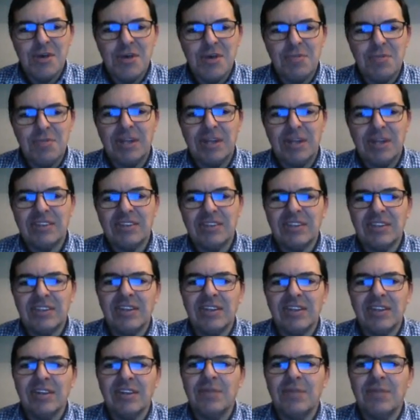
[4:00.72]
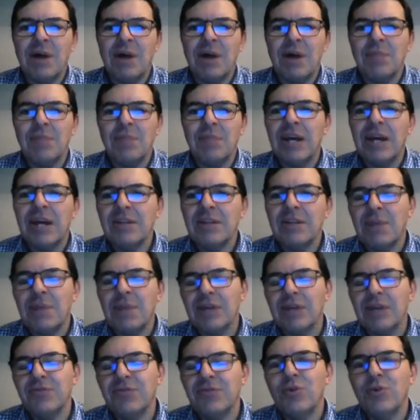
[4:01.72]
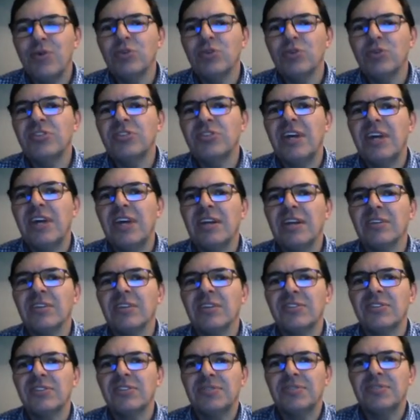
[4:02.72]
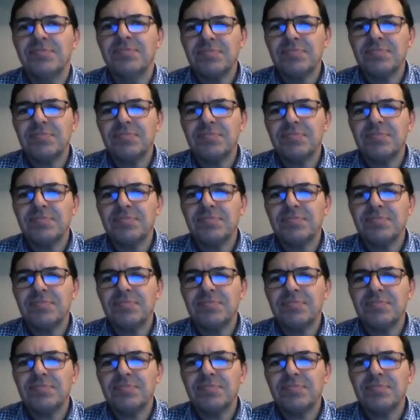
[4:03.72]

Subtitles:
But I made about 4 sales,